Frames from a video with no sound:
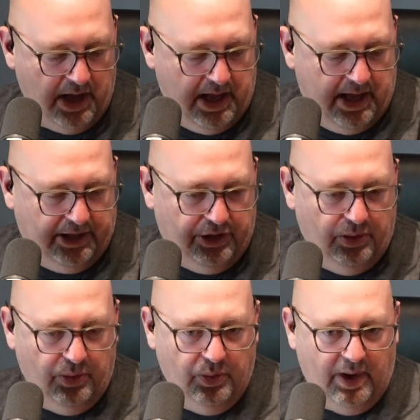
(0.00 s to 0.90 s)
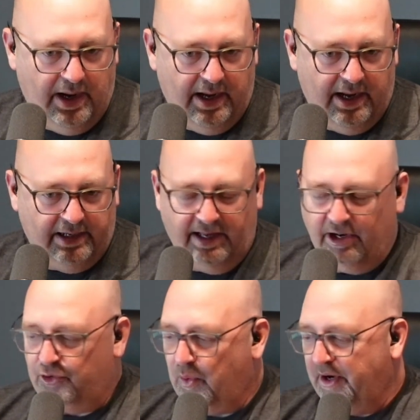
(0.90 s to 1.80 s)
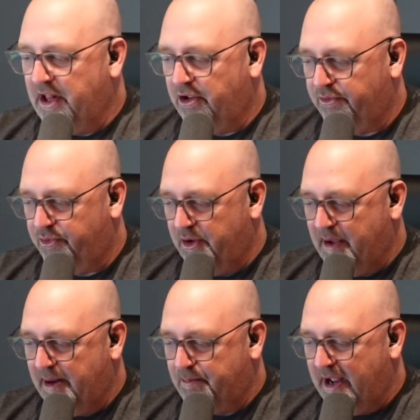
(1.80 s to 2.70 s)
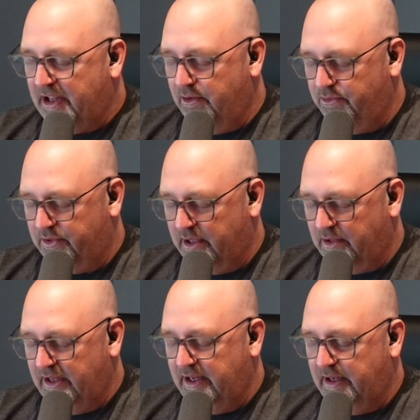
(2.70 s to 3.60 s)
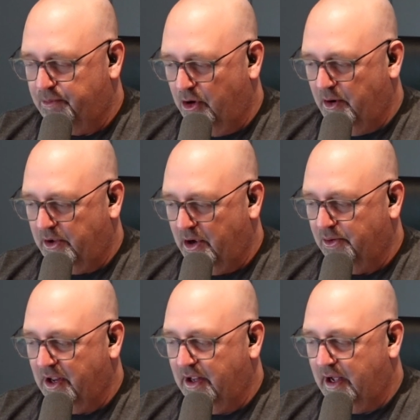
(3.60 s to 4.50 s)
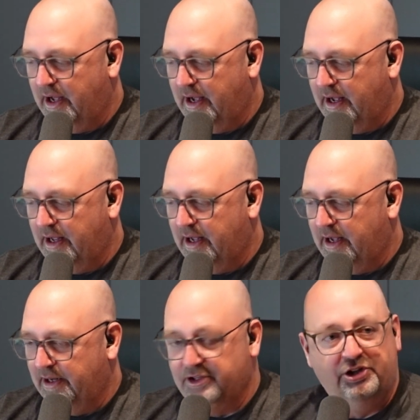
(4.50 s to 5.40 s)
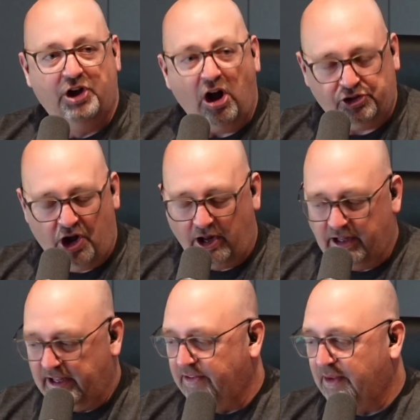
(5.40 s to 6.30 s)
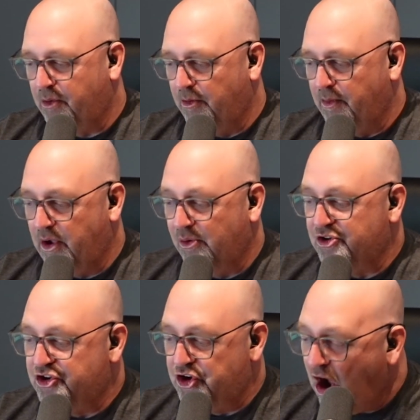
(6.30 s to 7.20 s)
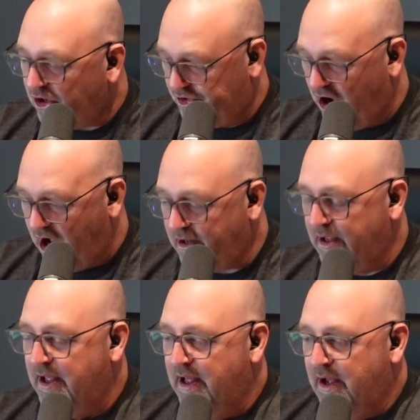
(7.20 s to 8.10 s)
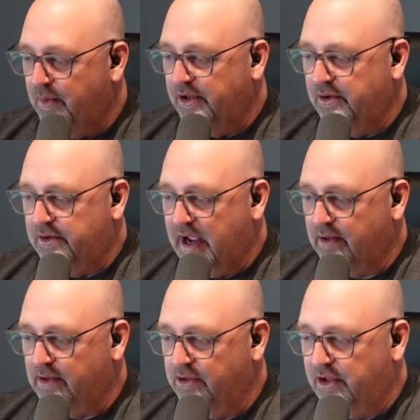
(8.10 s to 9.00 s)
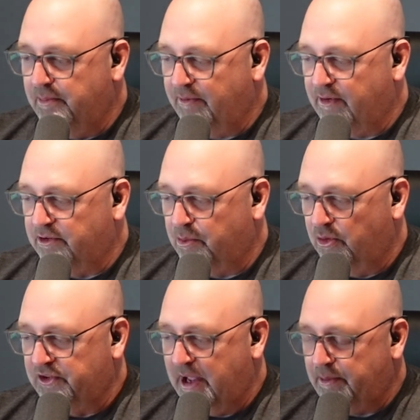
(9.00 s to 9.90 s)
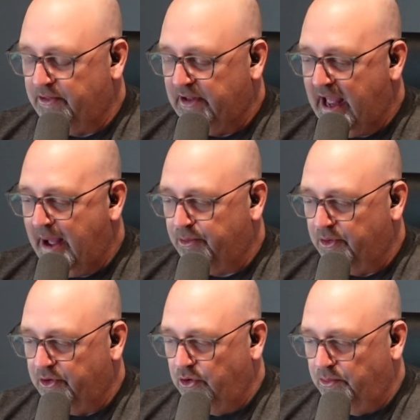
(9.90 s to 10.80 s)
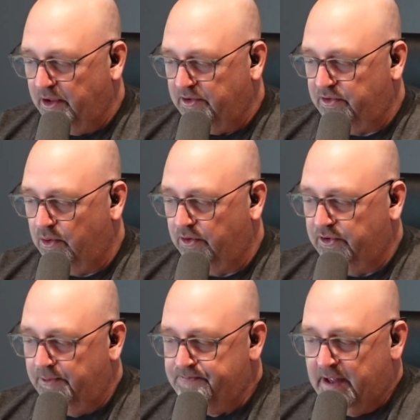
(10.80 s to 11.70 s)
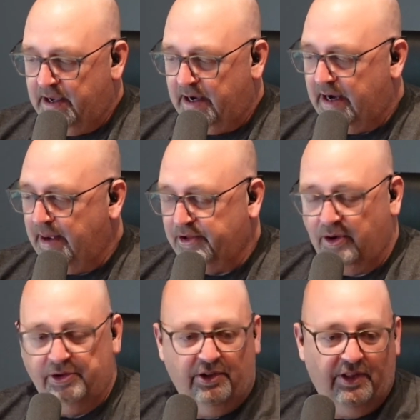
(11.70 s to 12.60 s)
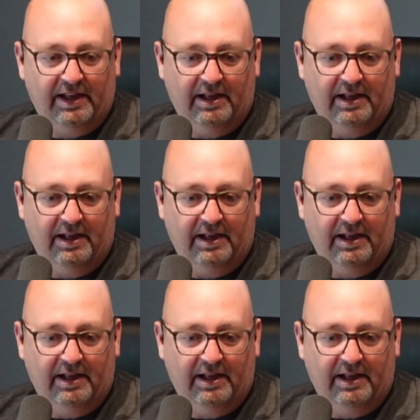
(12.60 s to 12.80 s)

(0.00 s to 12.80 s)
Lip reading: you can get a $20 free bet by using the promo code DocTalk. Again, the promo code DocTalk when you download the BetFred Sports app on the Apple or Google Play stores. I'm telling you, they